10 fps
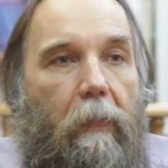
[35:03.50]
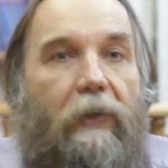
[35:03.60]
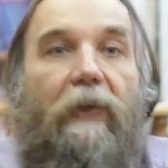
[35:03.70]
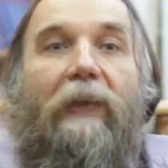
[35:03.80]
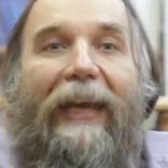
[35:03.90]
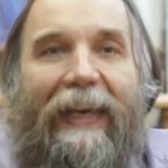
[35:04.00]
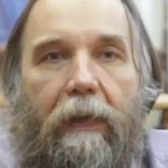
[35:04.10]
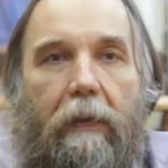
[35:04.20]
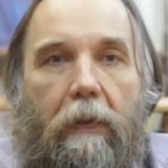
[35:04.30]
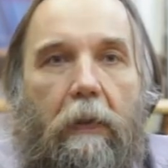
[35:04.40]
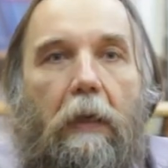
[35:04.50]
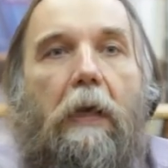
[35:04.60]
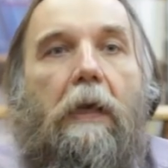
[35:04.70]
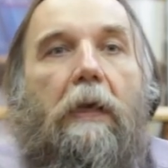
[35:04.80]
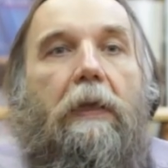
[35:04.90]
delay
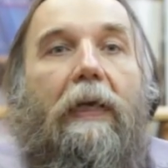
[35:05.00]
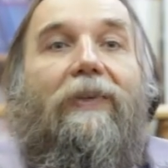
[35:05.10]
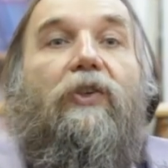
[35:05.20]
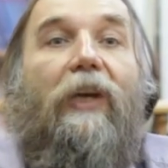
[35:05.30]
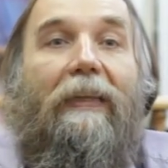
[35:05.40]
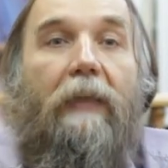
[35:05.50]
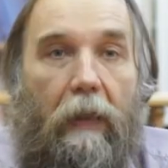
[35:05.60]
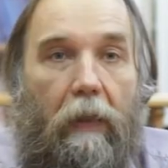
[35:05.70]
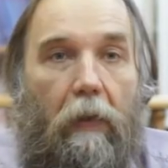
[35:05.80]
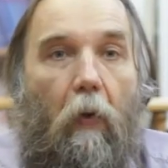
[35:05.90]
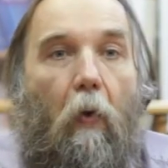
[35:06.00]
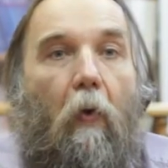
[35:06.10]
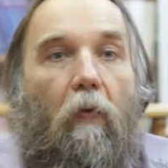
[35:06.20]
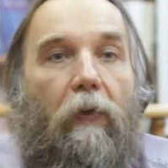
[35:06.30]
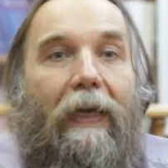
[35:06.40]
in the agenda
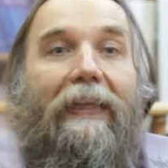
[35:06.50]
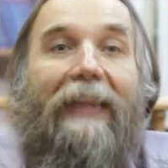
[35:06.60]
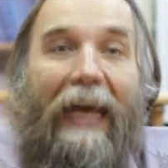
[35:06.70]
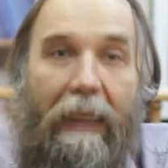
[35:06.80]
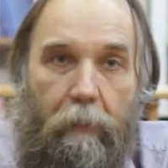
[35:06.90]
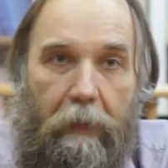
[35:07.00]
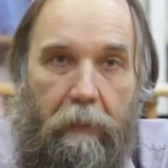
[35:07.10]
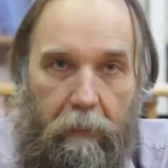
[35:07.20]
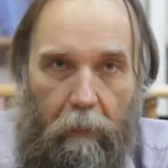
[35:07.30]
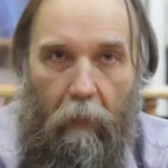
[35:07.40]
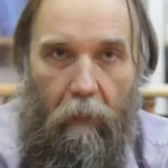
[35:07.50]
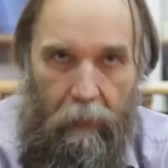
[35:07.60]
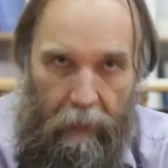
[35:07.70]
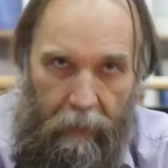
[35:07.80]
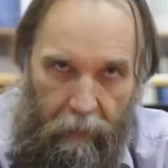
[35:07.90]
of the enlightenment of
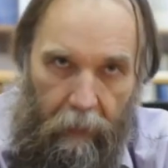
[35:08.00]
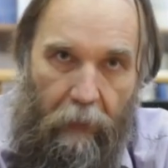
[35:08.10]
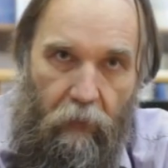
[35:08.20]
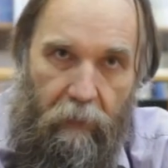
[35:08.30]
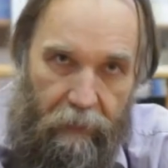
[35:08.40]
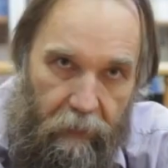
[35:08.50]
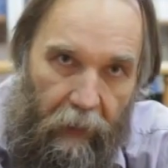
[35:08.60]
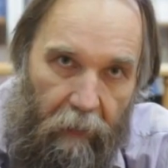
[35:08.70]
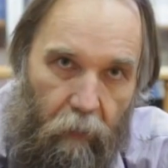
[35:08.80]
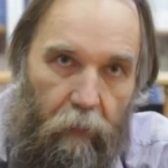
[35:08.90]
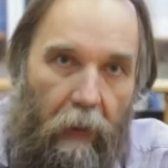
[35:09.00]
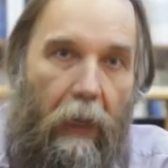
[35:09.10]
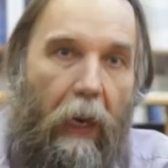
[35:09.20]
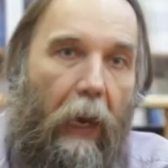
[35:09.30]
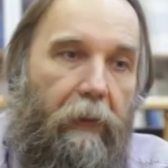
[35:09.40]
the national statehood,
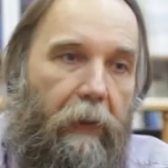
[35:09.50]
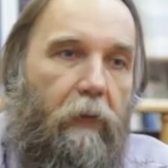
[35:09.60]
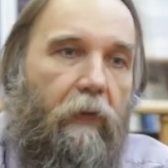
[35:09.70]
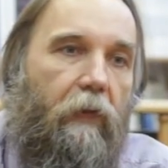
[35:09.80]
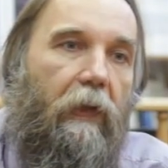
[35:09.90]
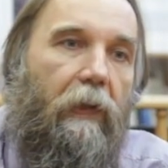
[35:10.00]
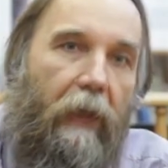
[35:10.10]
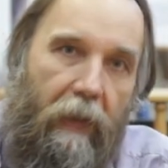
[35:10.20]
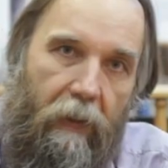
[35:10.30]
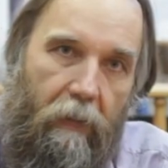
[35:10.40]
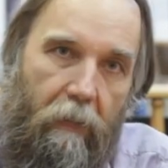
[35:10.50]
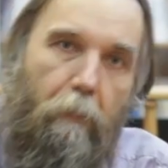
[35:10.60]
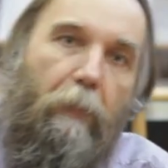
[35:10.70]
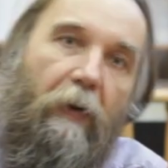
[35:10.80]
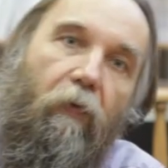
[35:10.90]
and that is delay
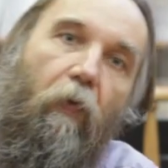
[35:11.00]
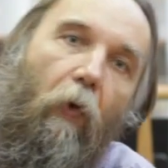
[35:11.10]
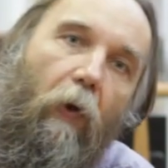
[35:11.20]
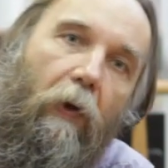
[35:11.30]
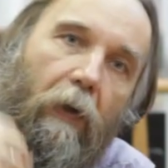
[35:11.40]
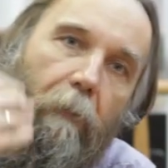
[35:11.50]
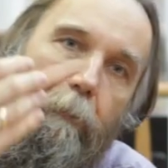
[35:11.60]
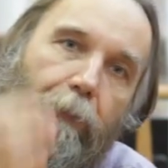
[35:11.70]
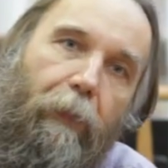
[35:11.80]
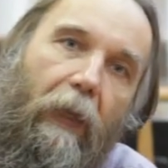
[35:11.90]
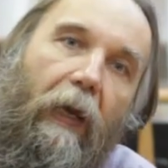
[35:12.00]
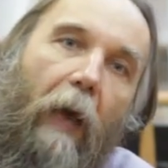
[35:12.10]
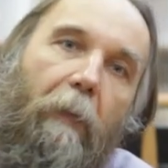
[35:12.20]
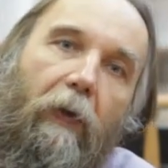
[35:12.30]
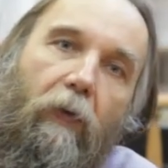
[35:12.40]
before
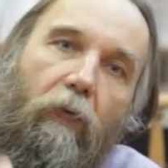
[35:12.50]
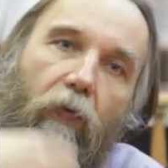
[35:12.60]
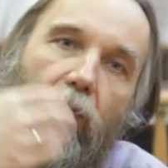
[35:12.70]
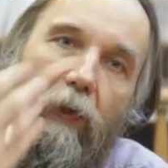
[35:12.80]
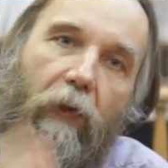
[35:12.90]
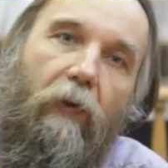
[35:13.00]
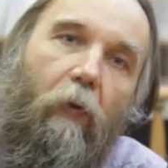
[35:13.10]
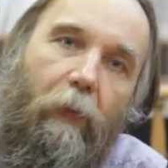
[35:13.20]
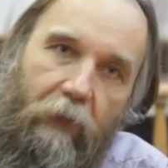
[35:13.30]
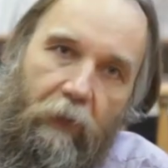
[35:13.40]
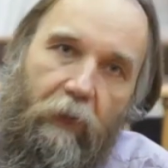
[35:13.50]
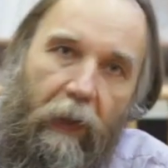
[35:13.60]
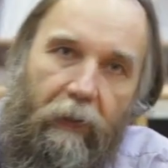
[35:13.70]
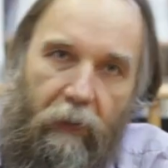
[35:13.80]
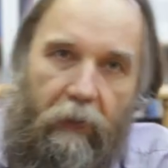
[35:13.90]
coming to the global
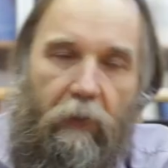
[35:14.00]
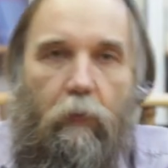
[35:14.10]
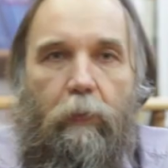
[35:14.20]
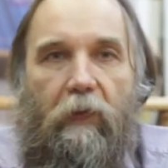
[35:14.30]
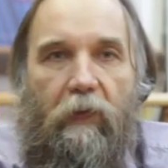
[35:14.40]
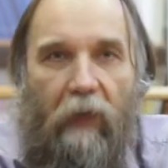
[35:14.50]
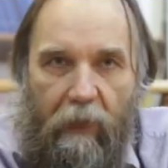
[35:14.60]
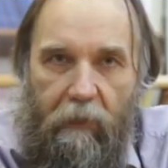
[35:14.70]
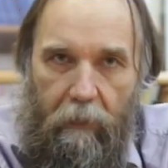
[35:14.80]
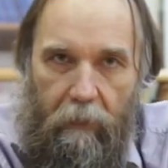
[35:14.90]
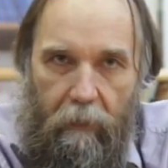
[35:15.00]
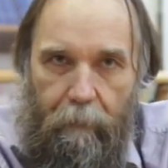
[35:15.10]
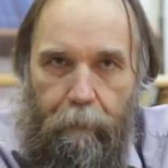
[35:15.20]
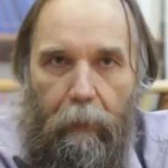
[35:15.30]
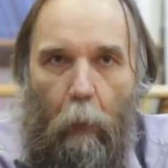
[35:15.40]
society. That is precisely
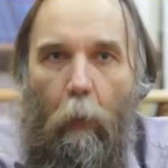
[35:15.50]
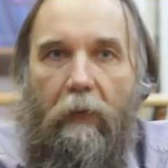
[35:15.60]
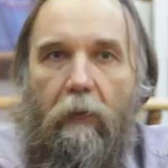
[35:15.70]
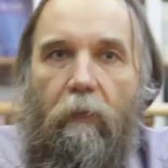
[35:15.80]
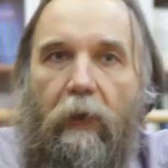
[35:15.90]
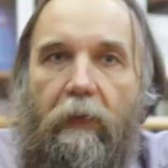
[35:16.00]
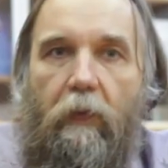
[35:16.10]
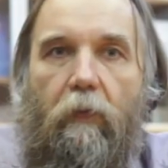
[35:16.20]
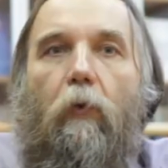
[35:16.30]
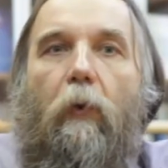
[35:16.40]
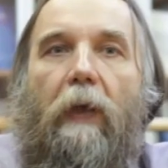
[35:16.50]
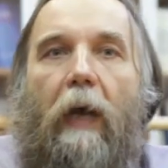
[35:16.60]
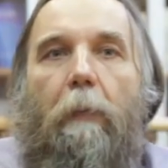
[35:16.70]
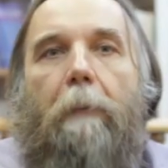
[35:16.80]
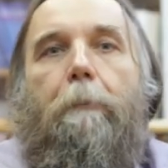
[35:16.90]
what Francis Fukuyama